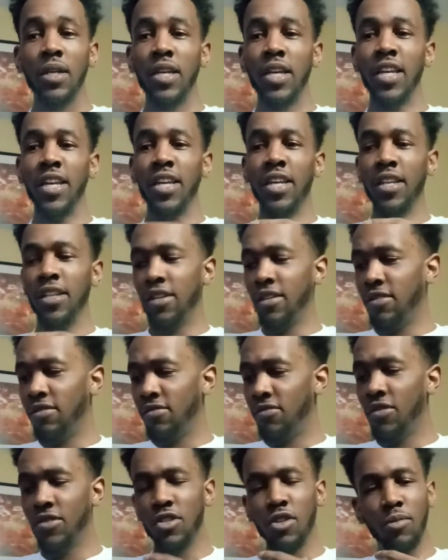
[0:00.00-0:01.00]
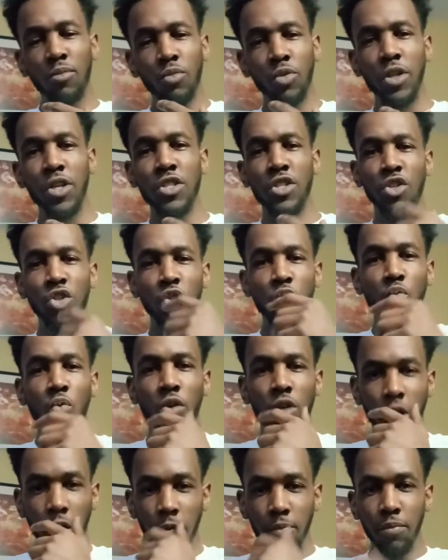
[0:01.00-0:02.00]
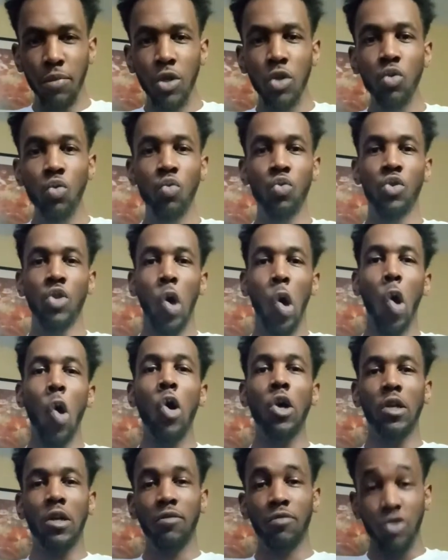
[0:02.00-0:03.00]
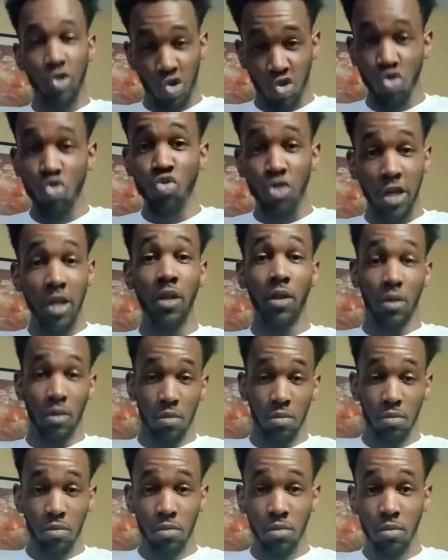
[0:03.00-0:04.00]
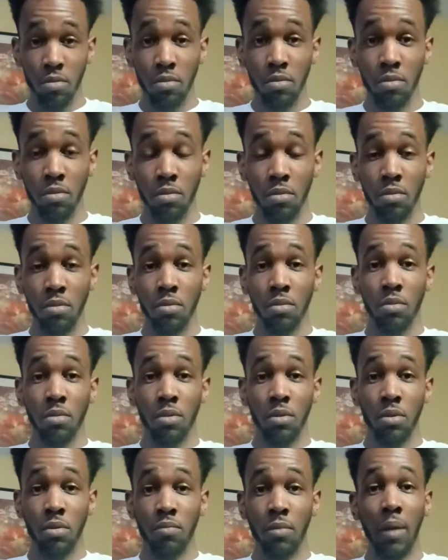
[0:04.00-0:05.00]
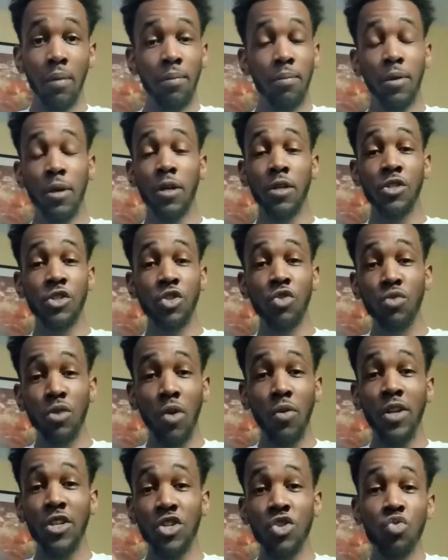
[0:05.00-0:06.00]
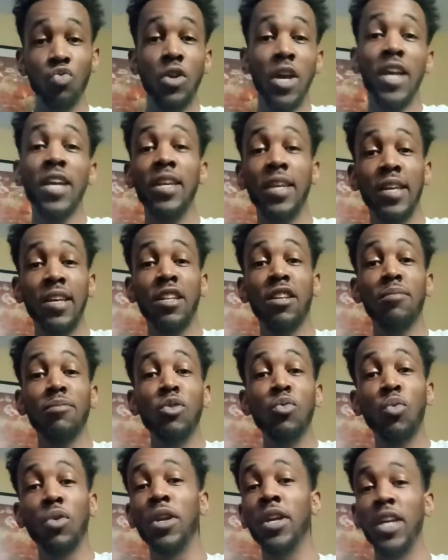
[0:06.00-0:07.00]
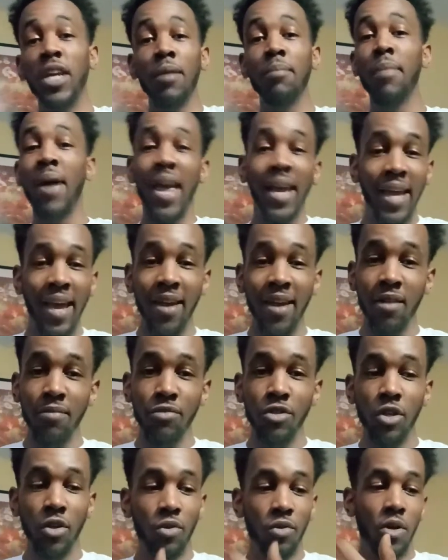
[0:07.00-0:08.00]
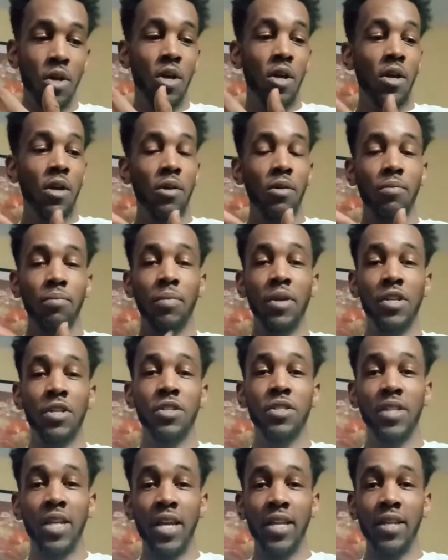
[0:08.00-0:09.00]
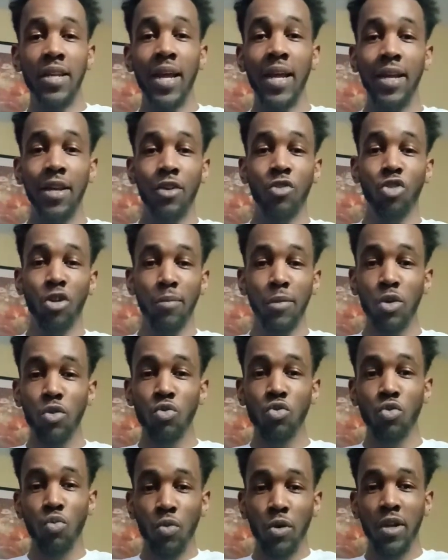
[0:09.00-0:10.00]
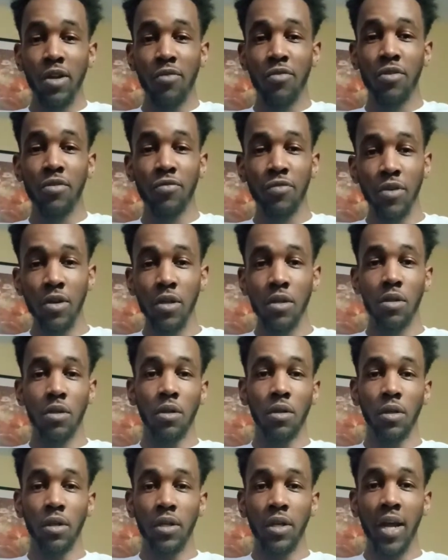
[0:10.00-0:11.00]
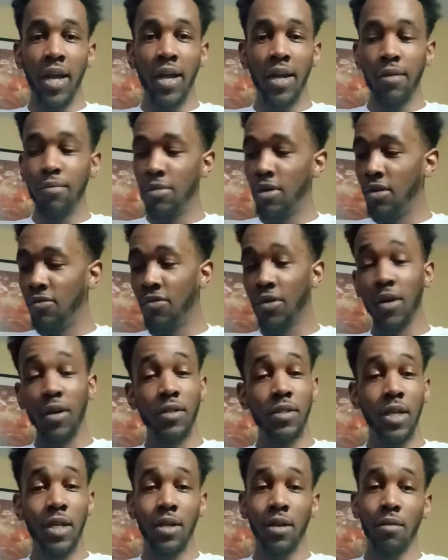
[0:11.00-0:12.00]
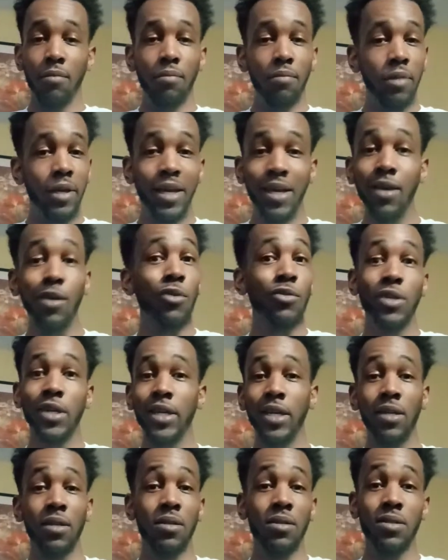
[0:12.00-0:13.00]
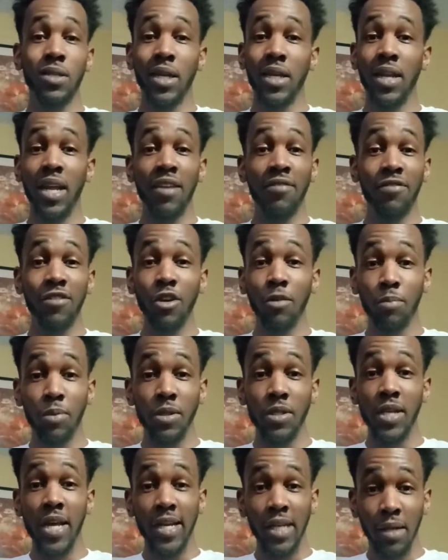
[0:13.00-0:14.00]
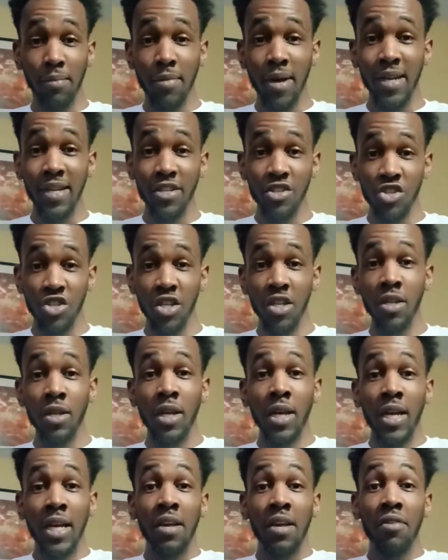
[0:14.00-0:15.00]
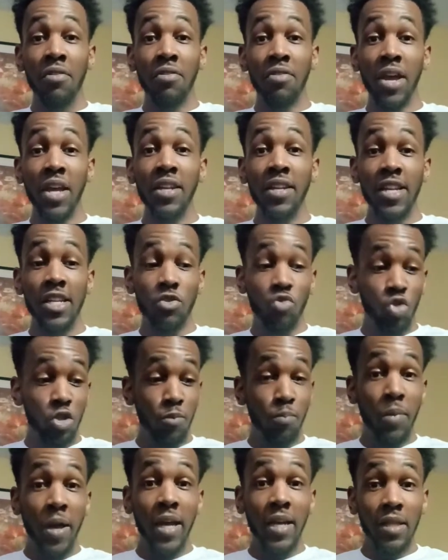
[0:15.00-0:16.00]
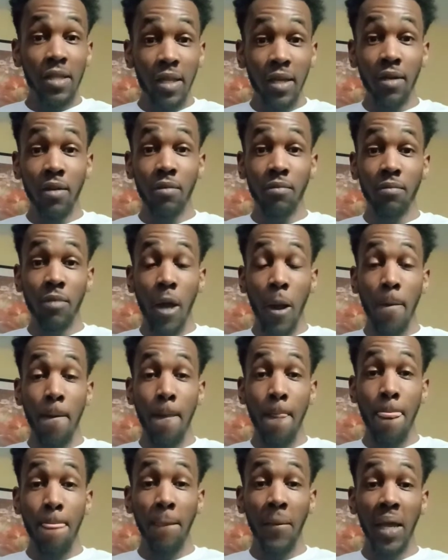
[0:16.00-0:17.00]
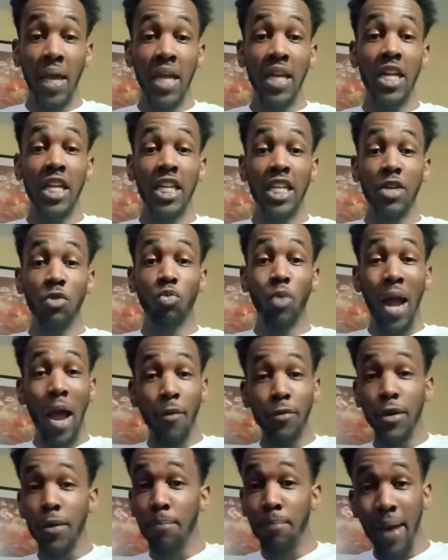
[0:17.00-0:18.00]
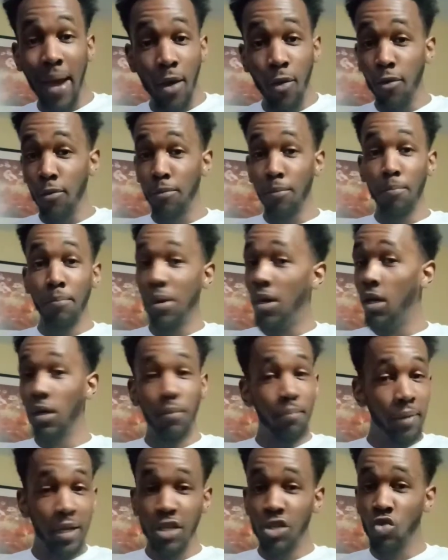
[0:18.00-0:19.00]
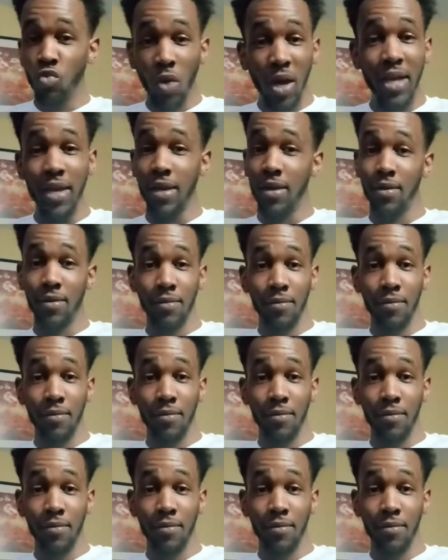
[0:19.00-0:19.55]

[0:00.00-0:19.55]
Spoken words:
And for some reason you want to abuse the heart of a true killer. Maybe because you know that you can't kill him, you want to get back at him. So bitches that date criminals or whatever the fuck, or date motherfuckers that done killed niggas and they feel protected by that shit, they disrespect them in a roundabout punk bitch way.